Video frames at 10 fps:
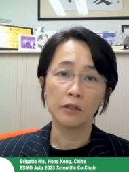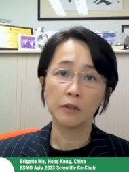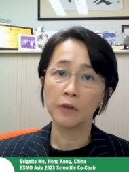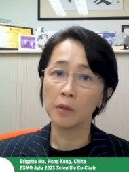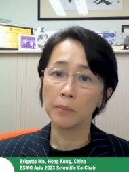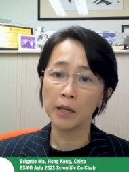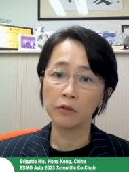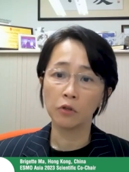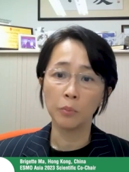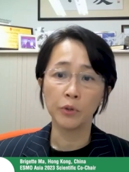
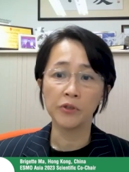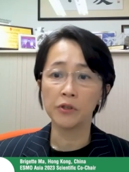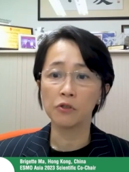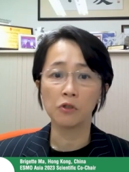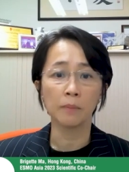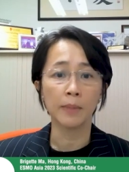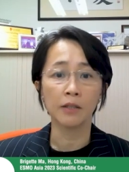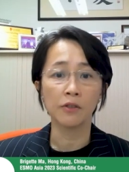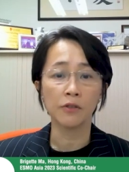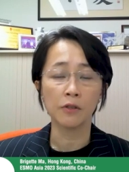developmental and precision
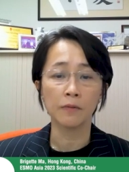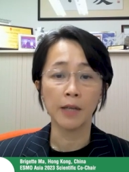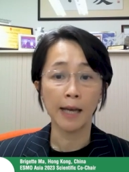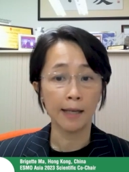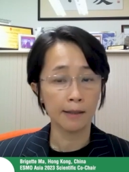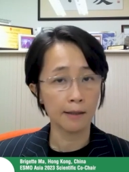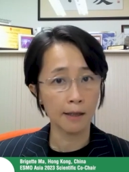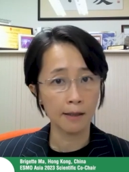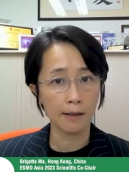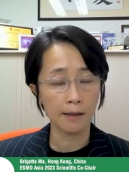medicine, head,
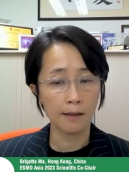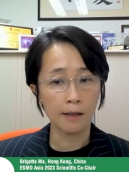neck,